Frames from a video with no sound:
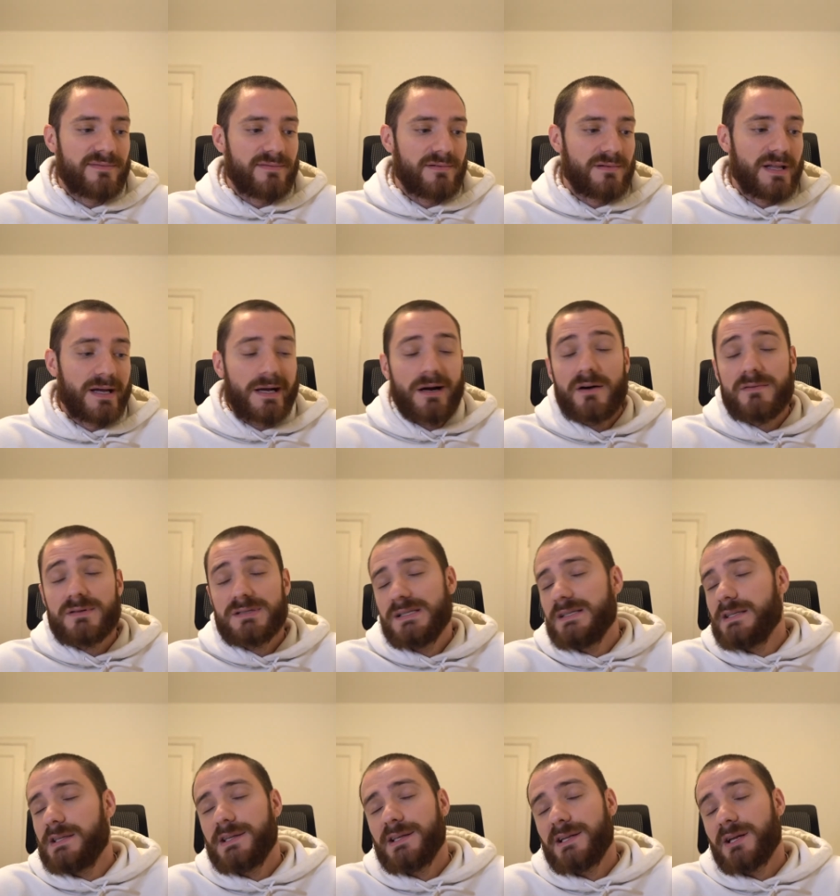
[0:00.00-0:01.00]
Like,
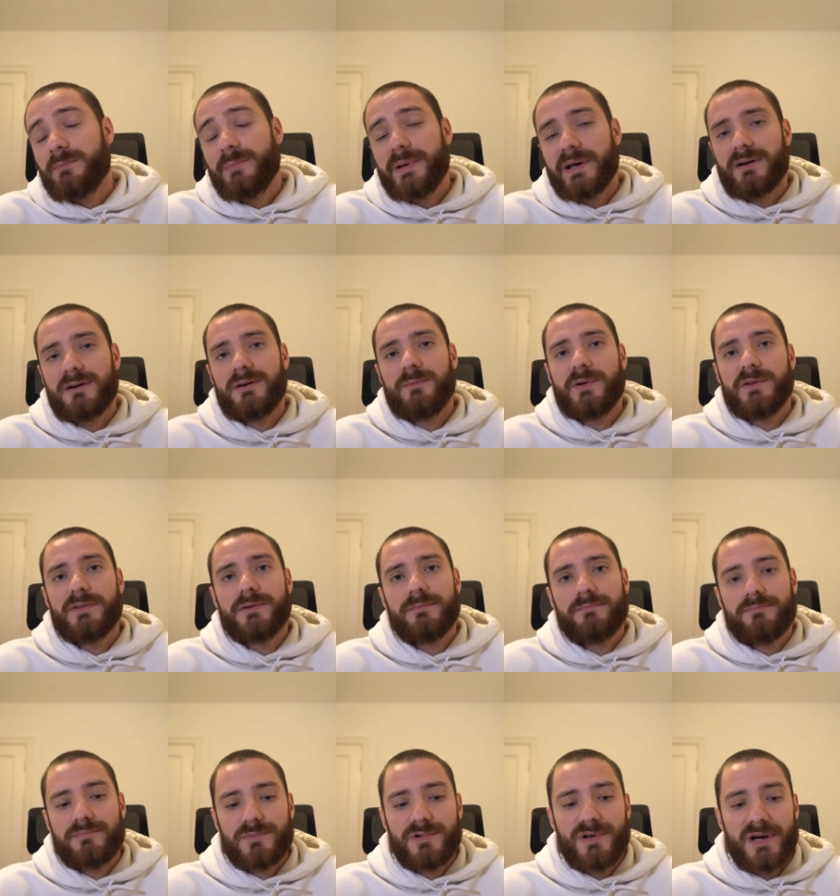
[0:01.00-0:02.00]
obviously they didn't pick up on
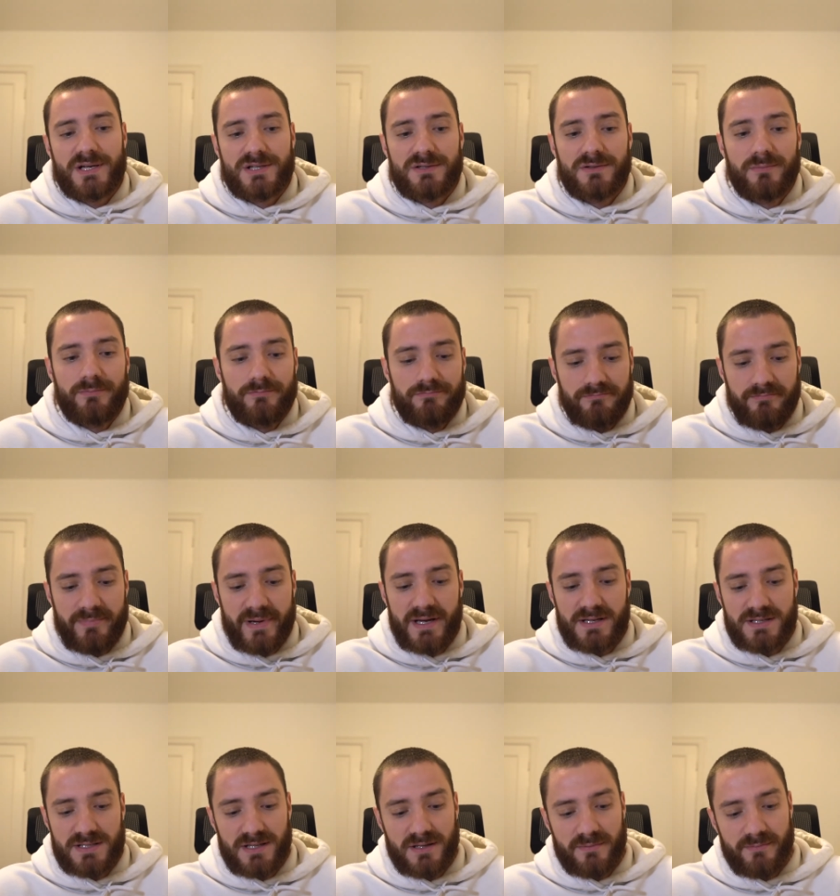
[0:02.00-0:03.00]
the actual
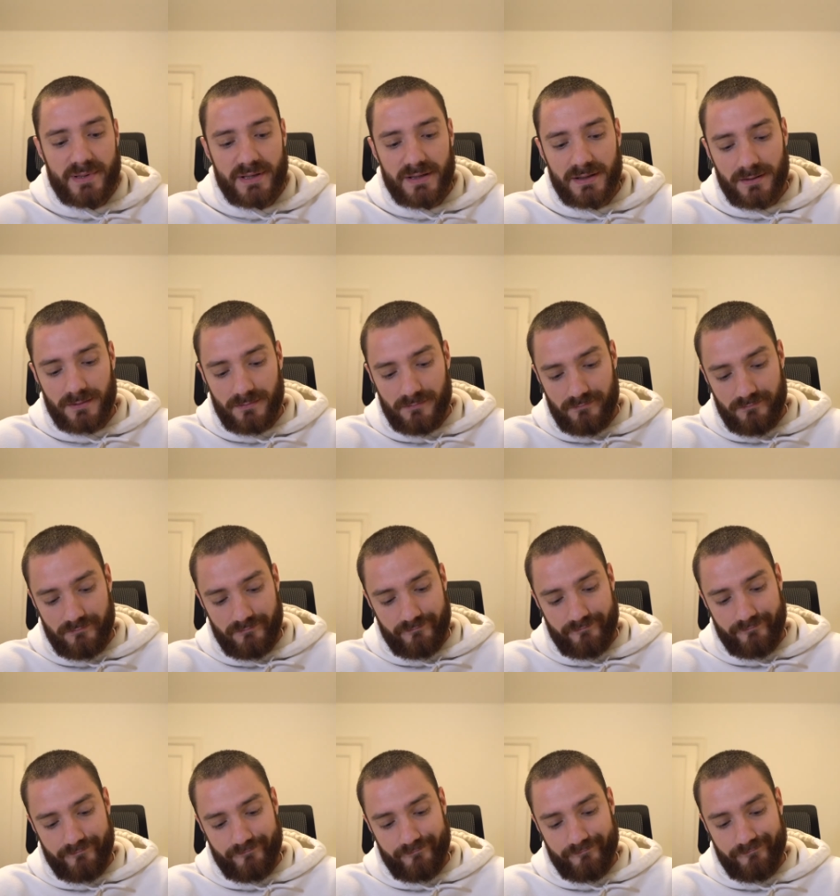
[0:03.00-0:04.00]
page not being
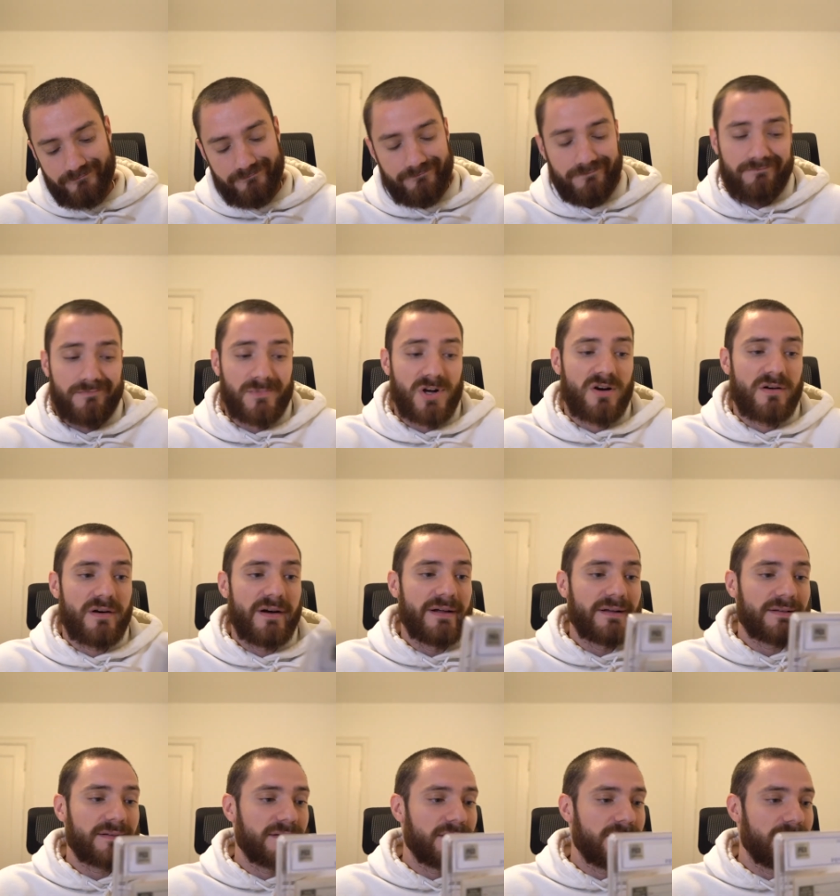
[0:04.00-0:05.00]
correct,